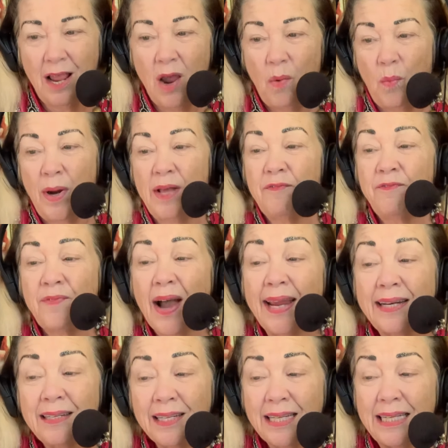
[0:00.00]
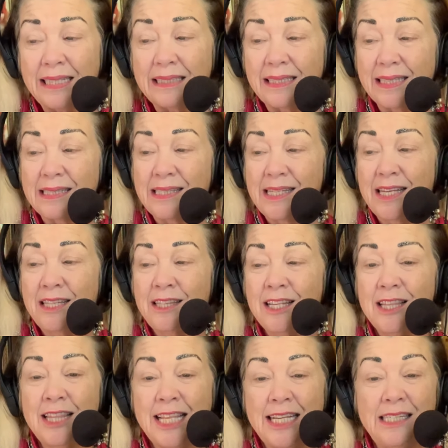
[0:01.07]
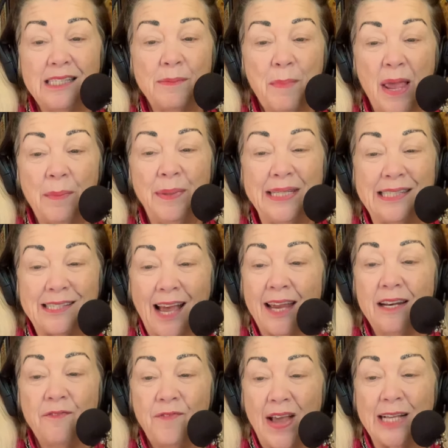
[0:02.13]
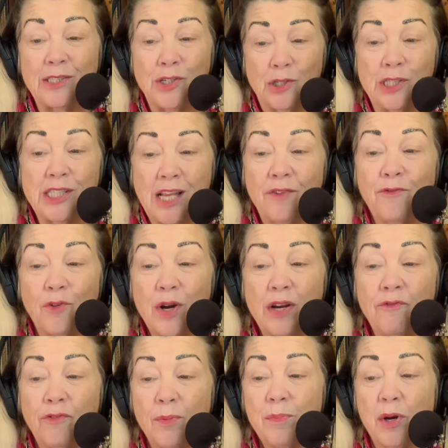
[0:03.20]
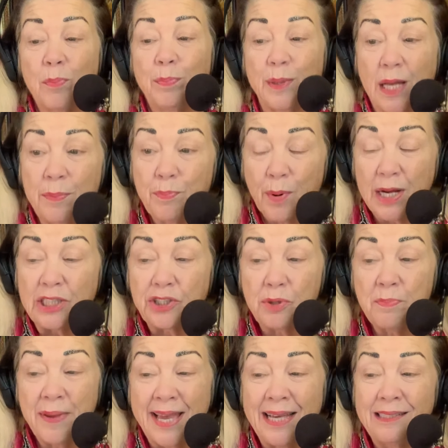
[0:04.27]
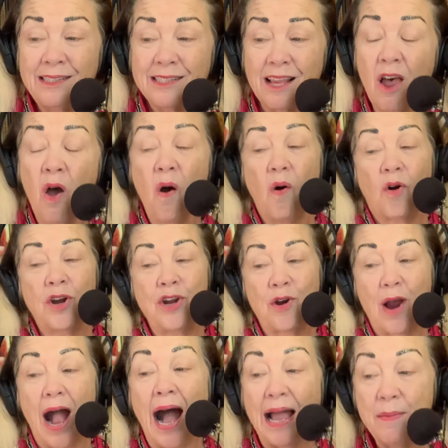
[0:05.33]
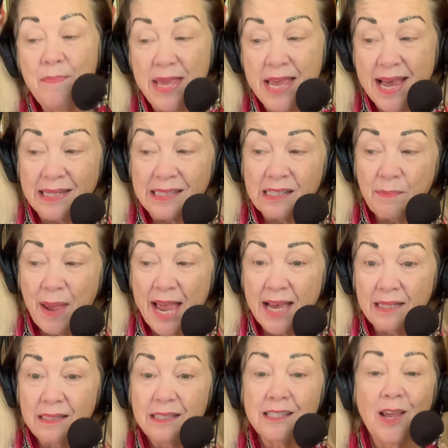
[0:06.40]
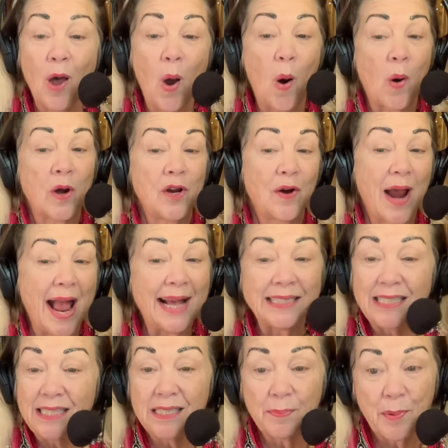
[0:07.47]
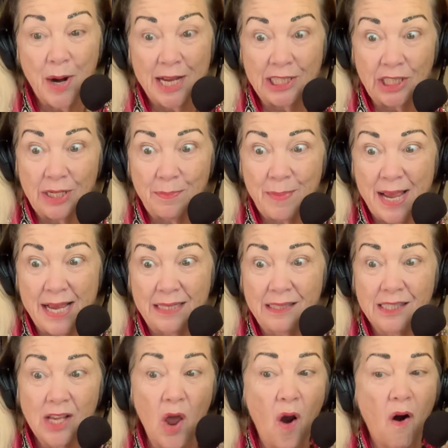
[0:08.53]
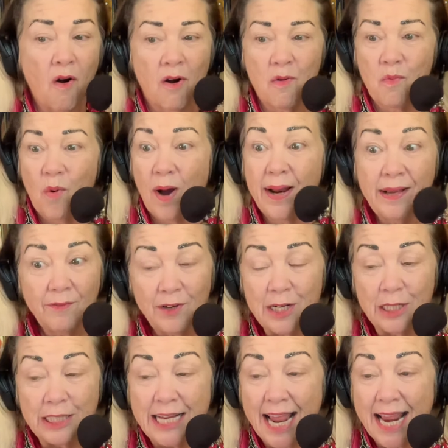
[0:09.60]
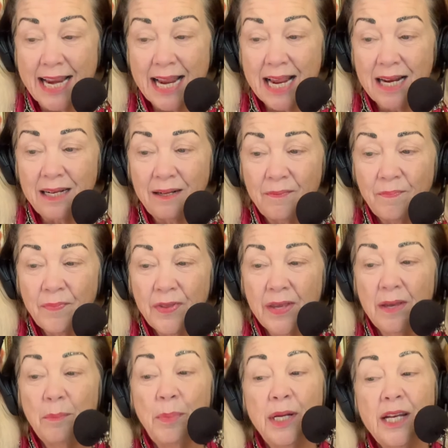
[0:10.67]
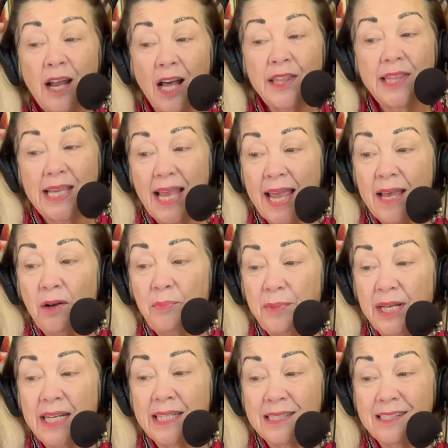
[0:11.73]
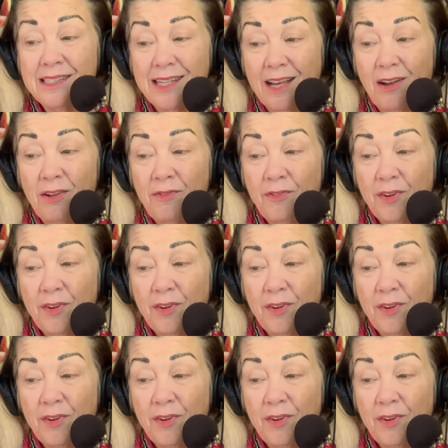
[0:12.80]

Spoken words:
When it finally clicks in that these may be side effects you're suffering from your blood pressure meds, or your IBS meds, or your antidepressant meds, or whatever you're taking, but not the ailment itself,